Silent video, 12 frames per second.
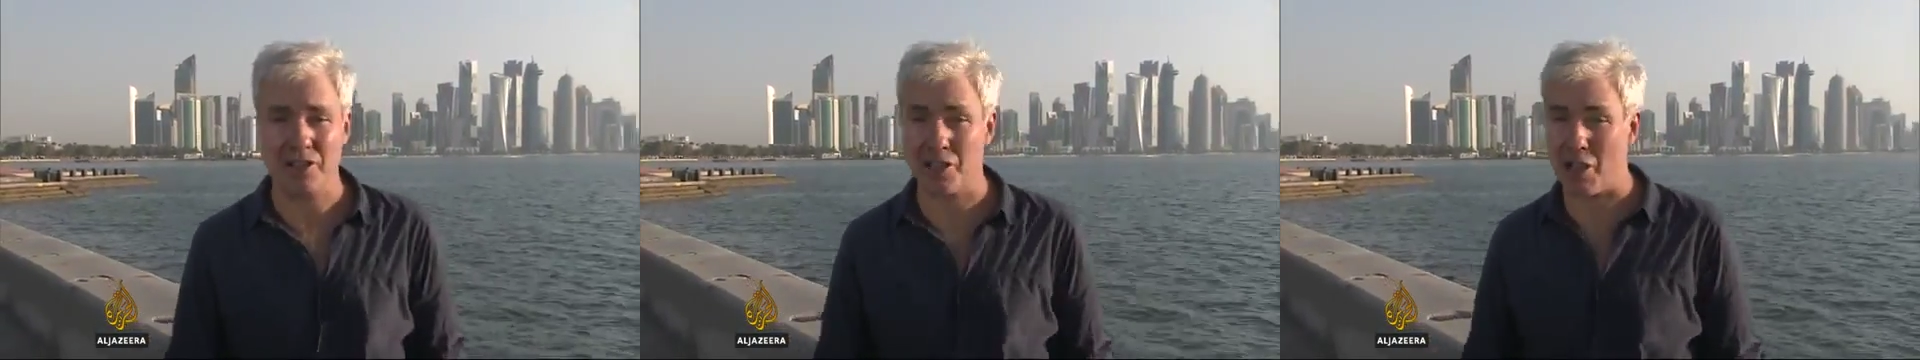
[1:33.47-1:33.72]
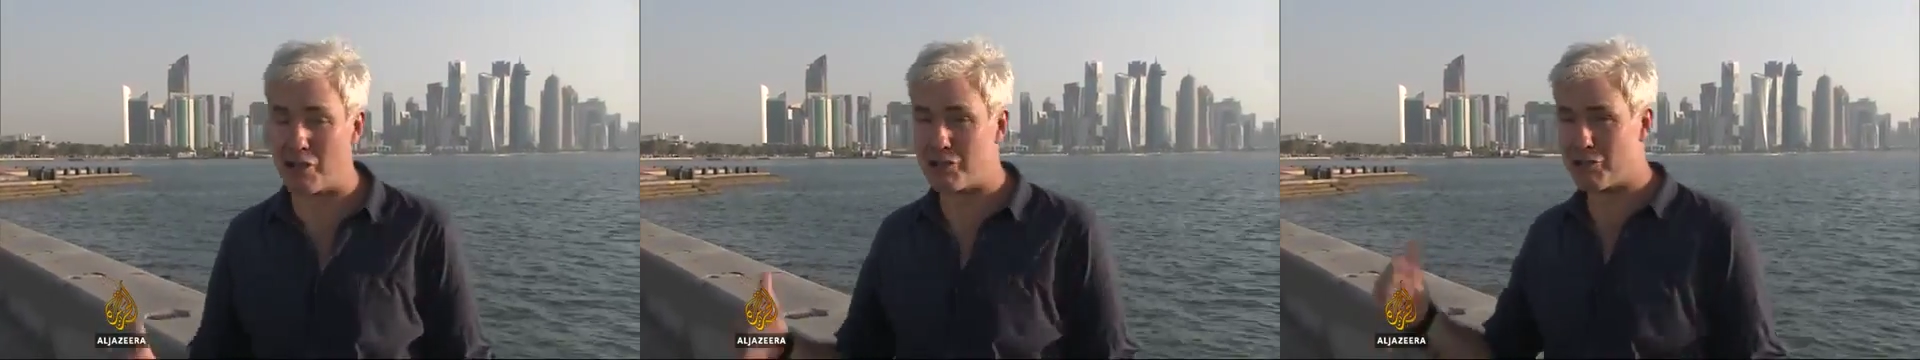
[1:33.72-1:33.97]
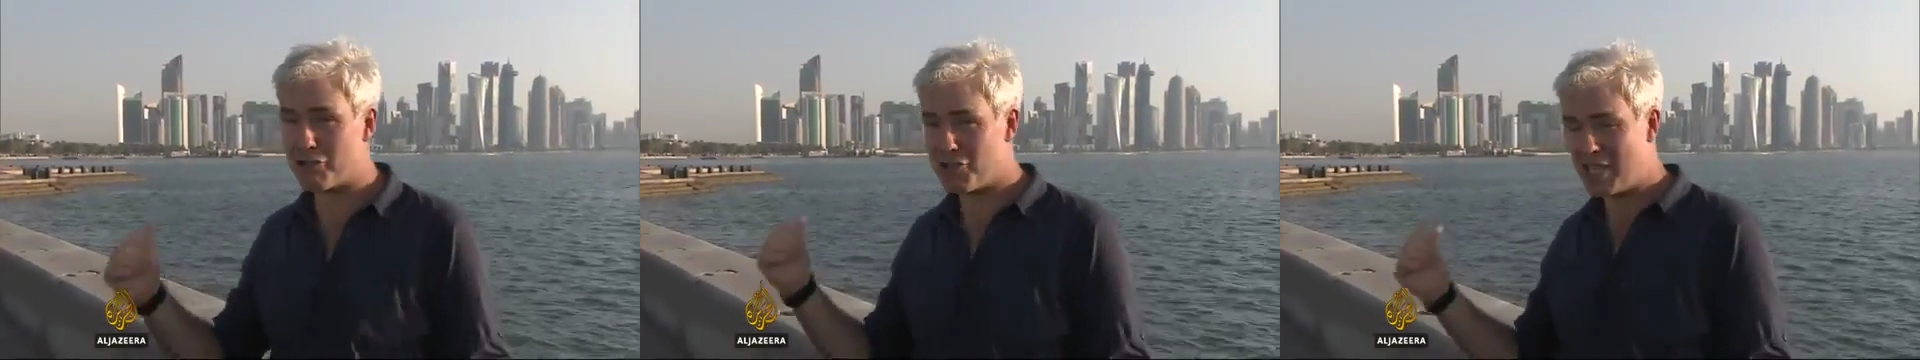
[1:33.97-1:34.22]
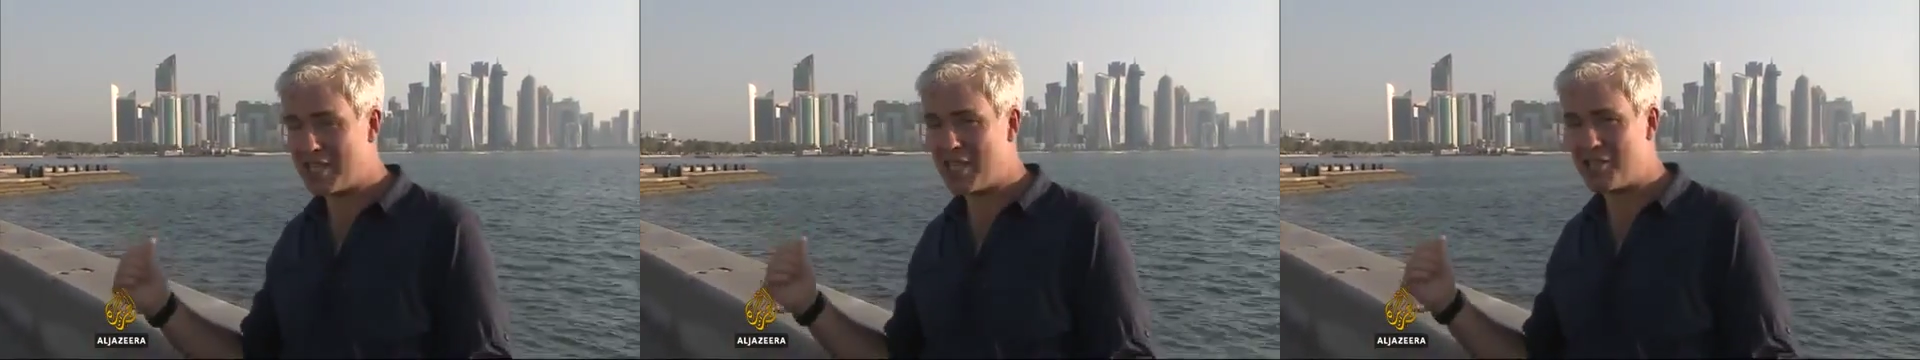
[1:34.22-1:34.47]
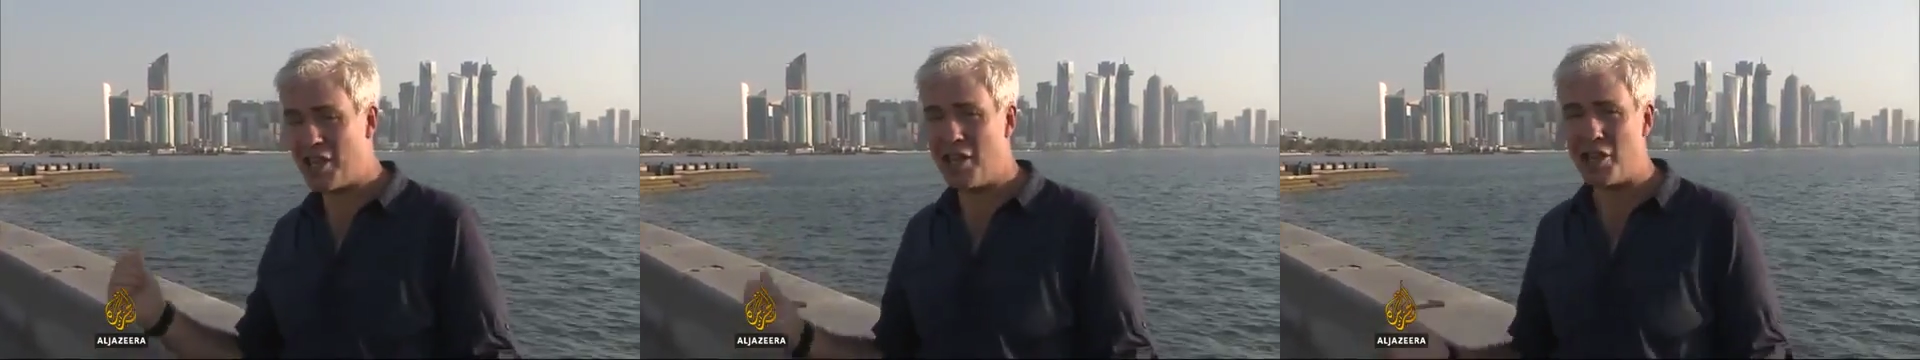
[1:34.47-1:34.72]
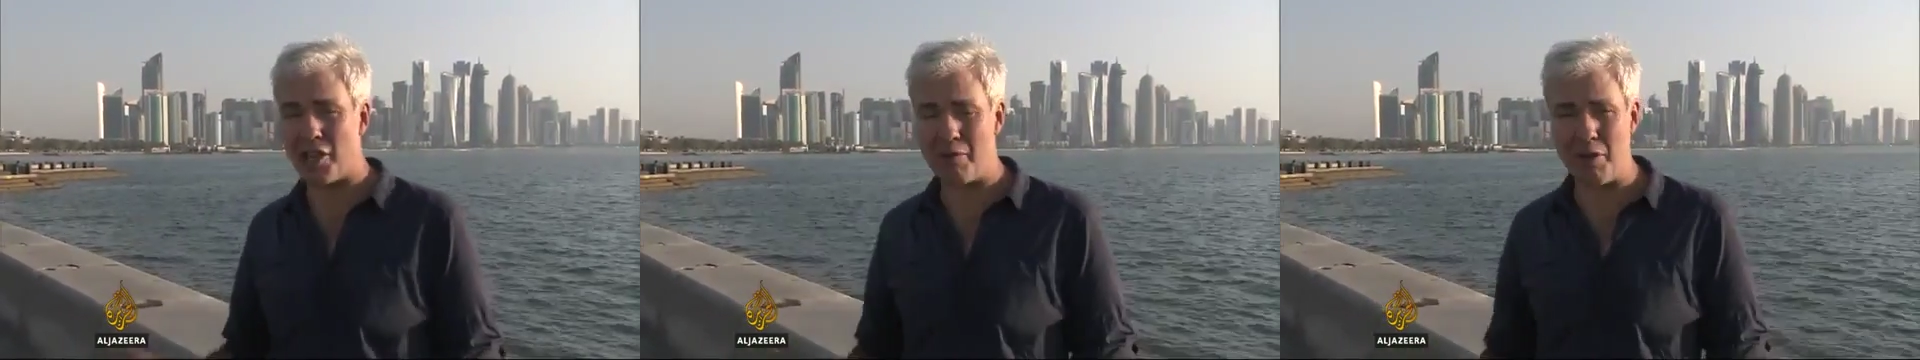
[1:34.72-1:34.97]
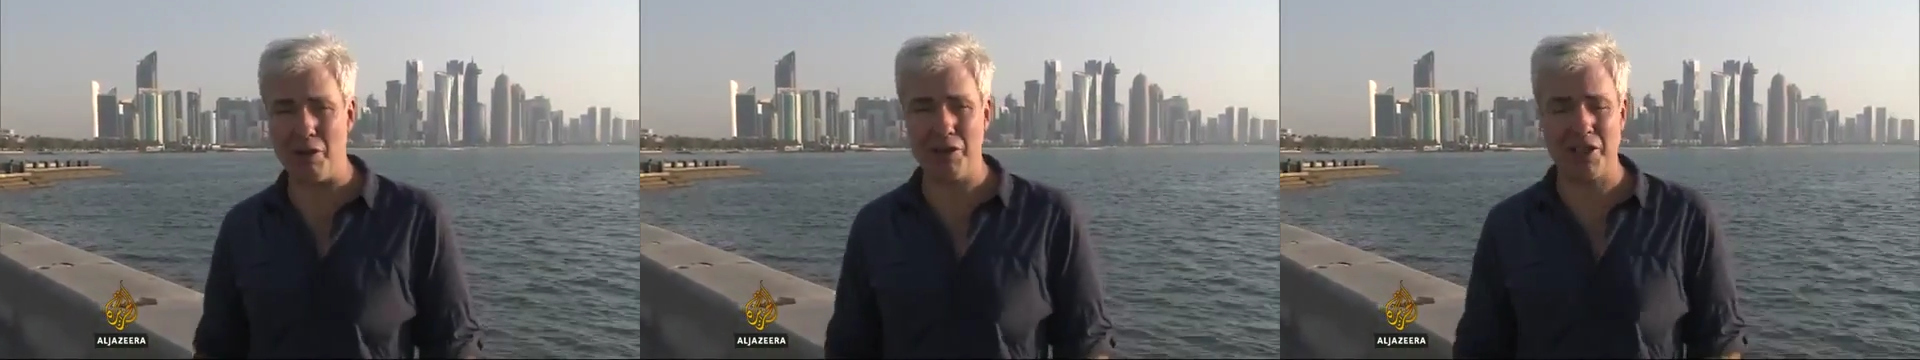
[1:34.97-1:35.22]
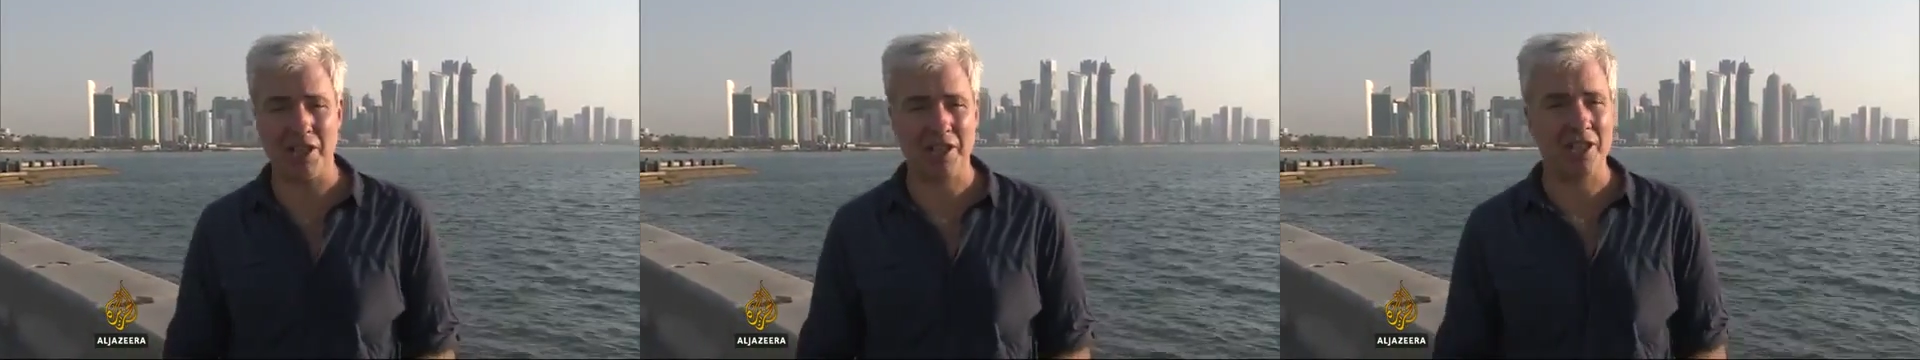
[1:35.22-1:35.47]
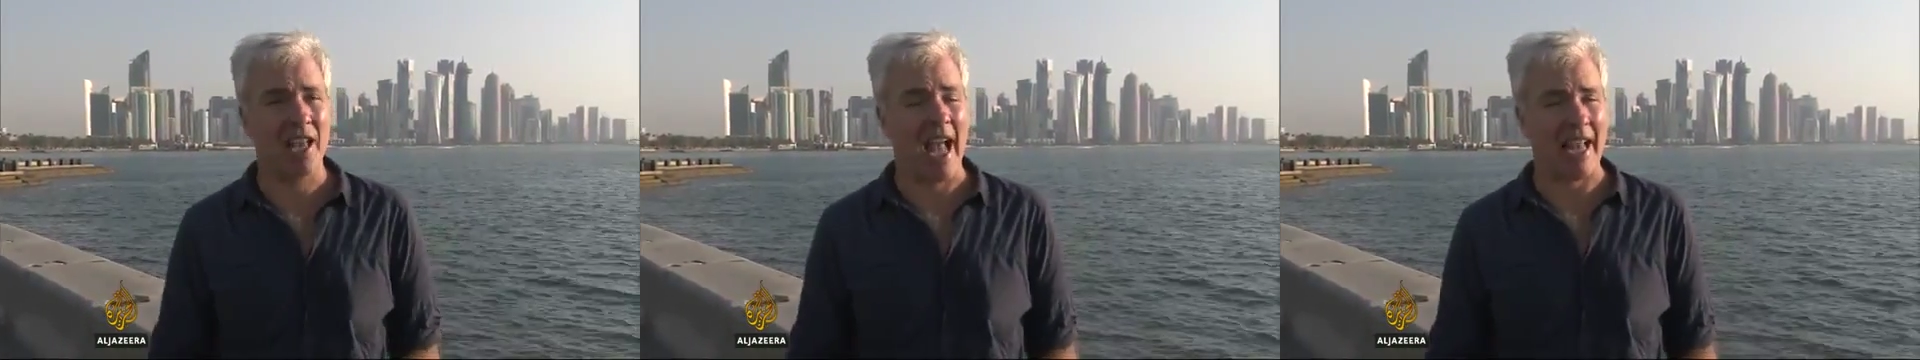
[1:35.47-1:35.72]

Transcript: to coastal cities, communities,